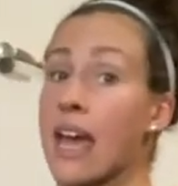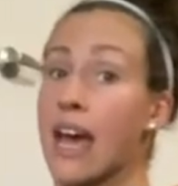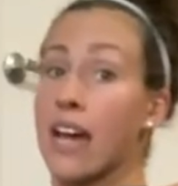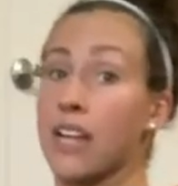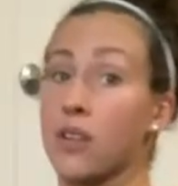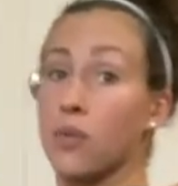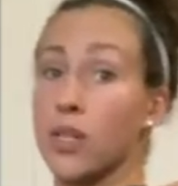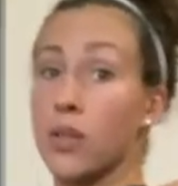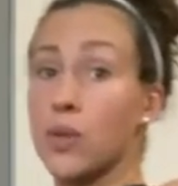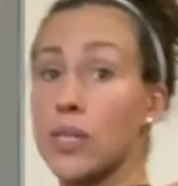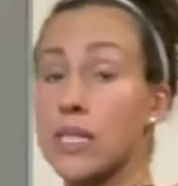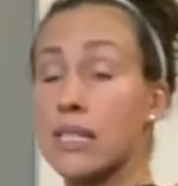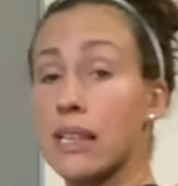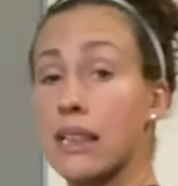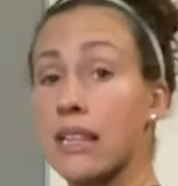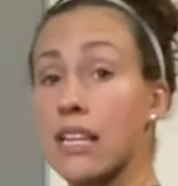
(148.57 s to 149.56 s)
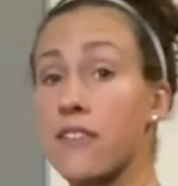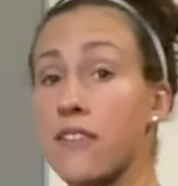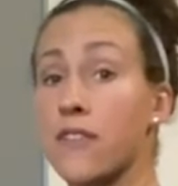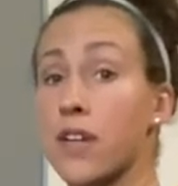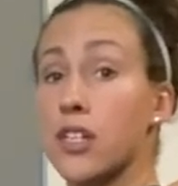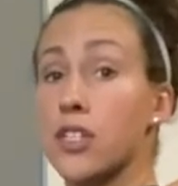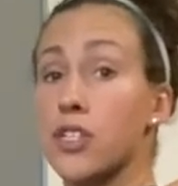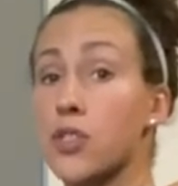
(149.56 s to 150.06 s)
and we're going to
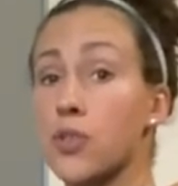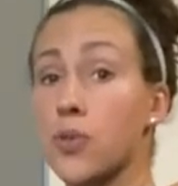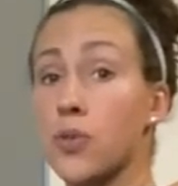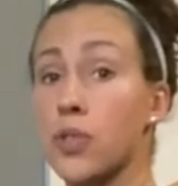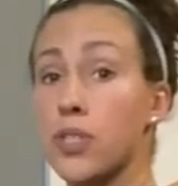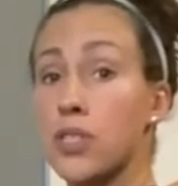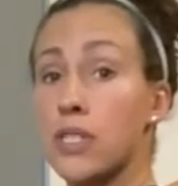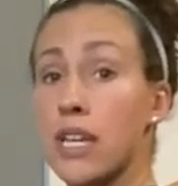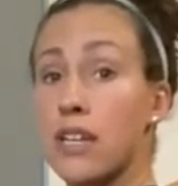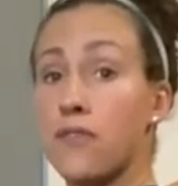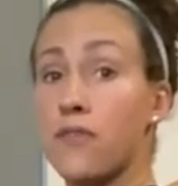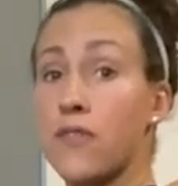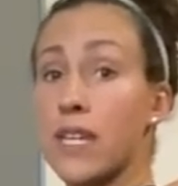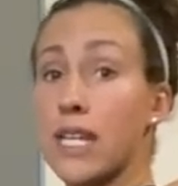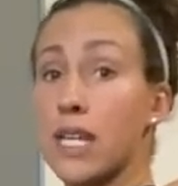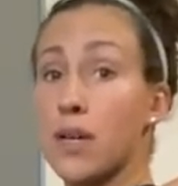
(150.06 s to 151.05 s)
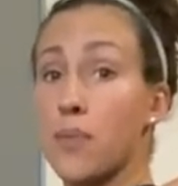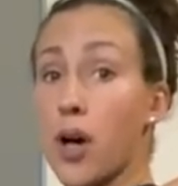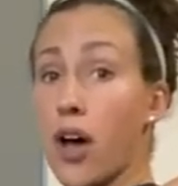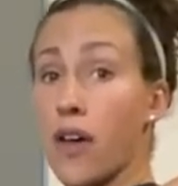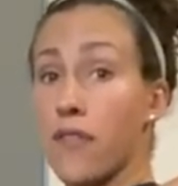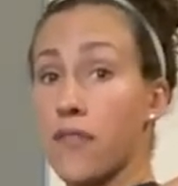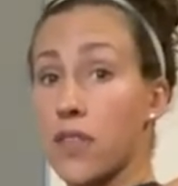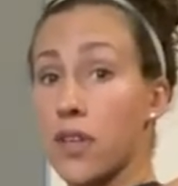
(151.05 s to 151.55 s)
lift our shoulders and feet up
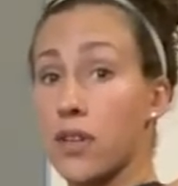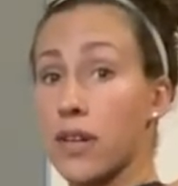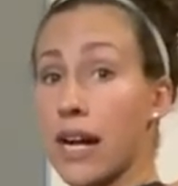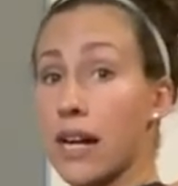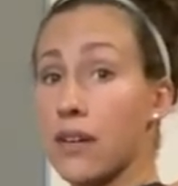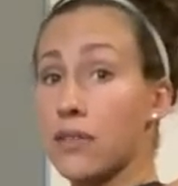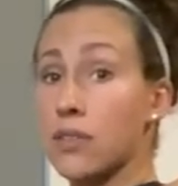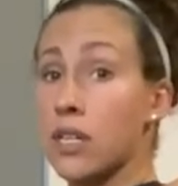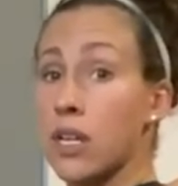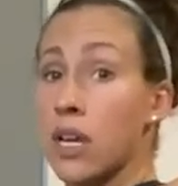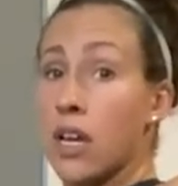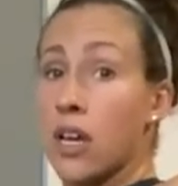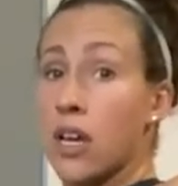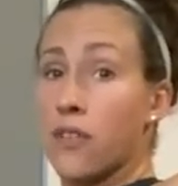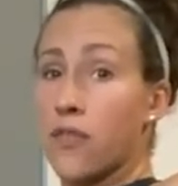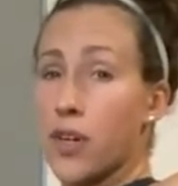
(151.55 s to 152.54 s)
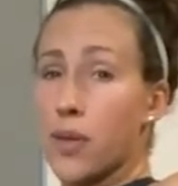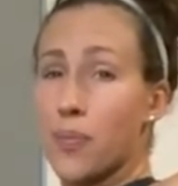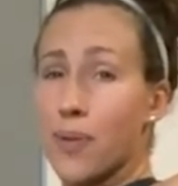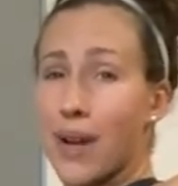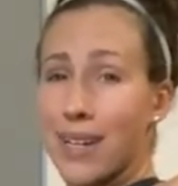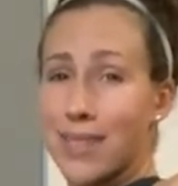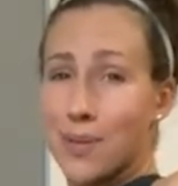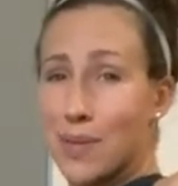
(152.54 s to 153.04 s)
off the ground for
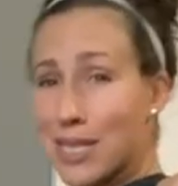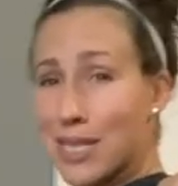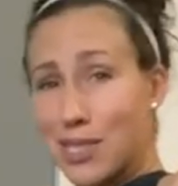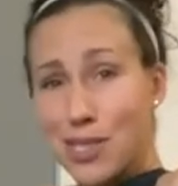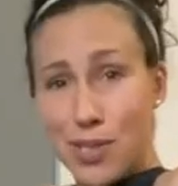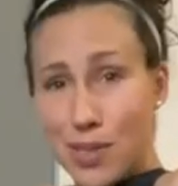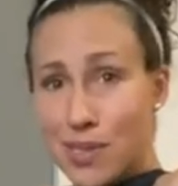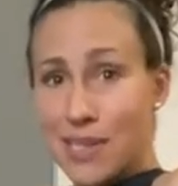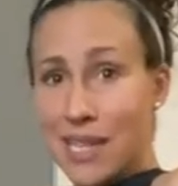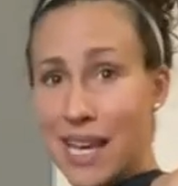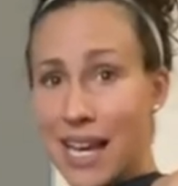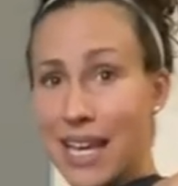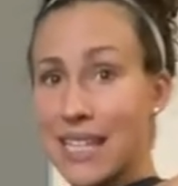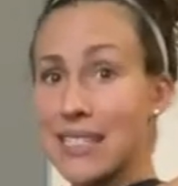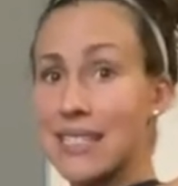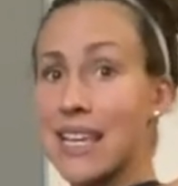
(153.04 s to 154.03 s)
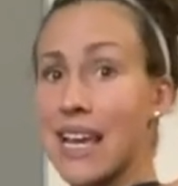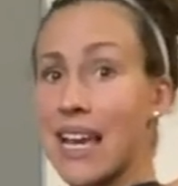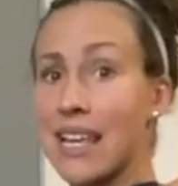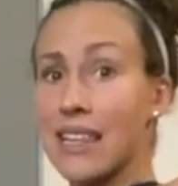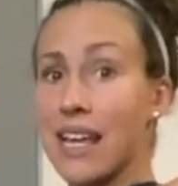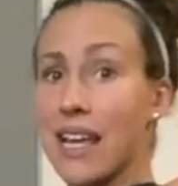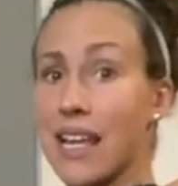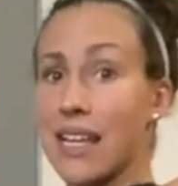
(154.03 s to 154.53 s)
approximately two seconds
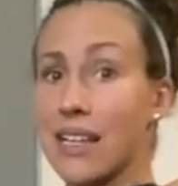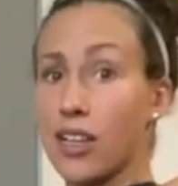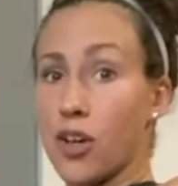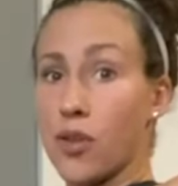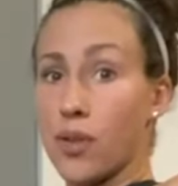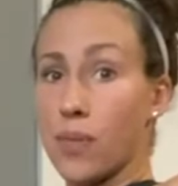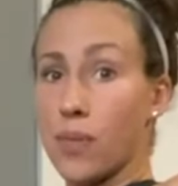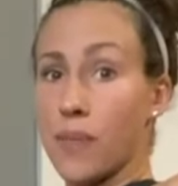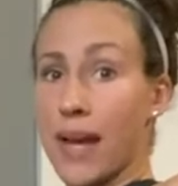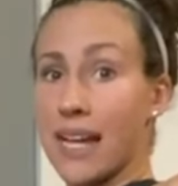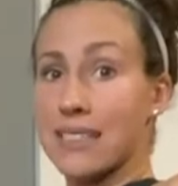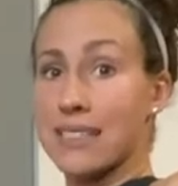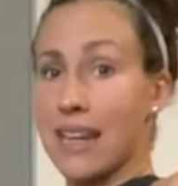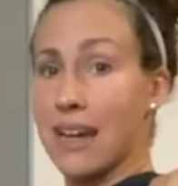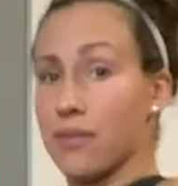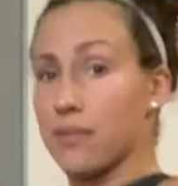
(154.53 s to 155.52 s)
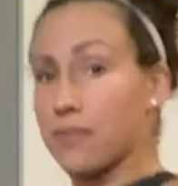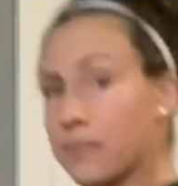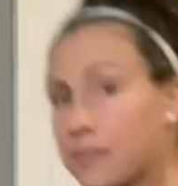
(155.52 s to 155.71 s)
and then lower back down.